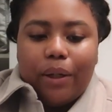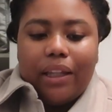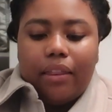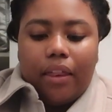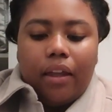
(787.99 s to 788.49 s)

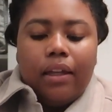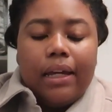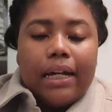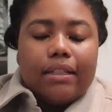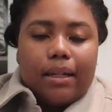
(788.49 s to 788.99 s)
with
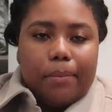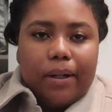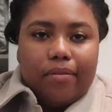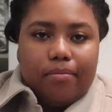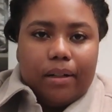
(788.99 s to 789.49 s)

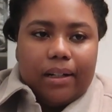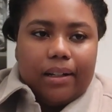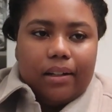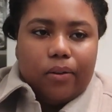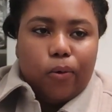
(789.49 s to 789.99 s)
some of
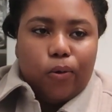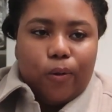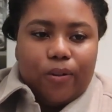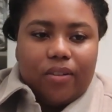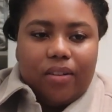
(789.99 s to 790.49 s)
my
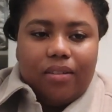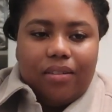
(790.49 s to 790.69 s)
old